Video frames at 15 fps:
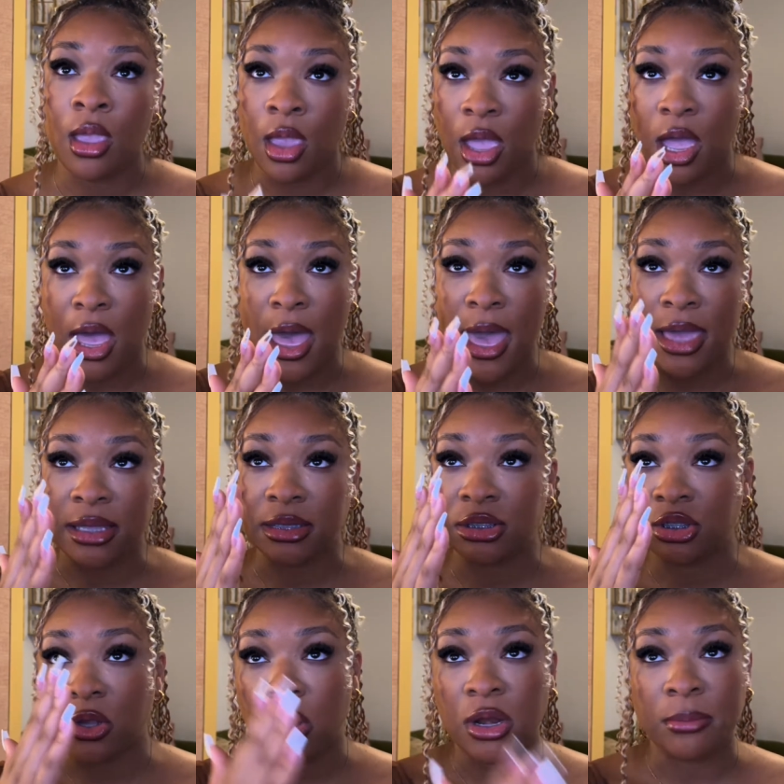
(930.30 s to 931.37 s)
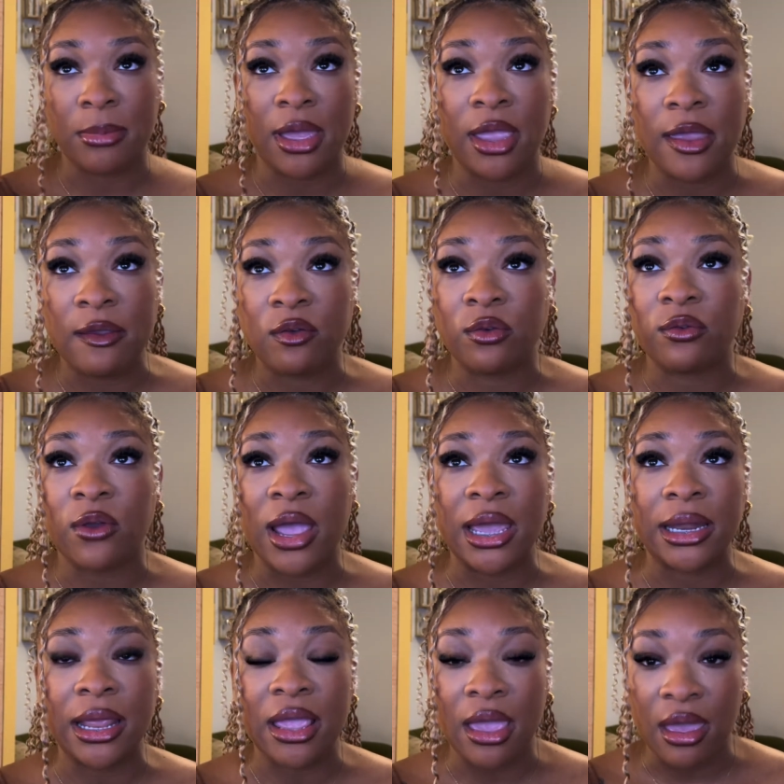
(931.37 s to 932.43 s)
I started my hair
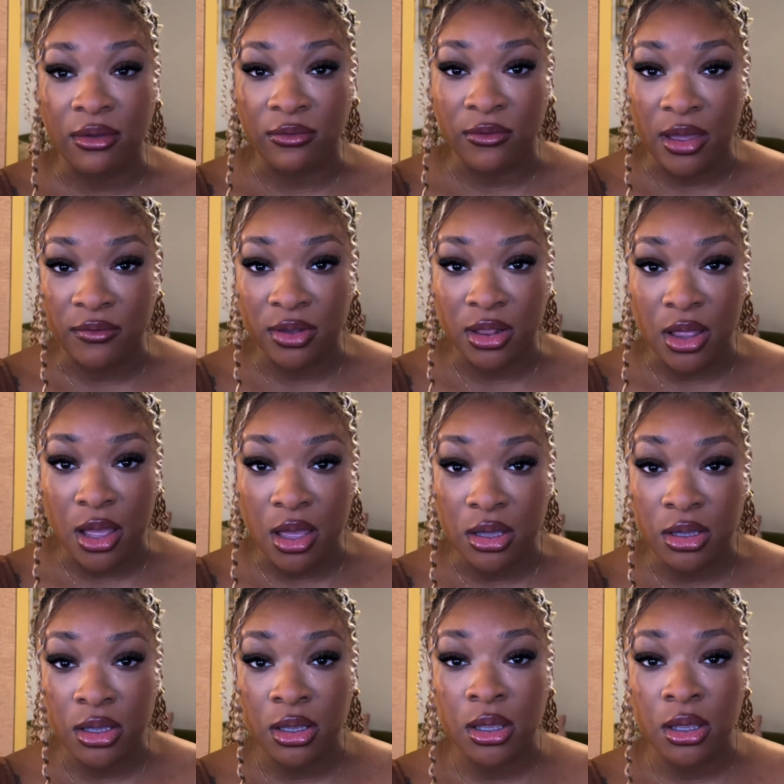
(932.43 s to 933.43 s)
Friday at 5 o'clock.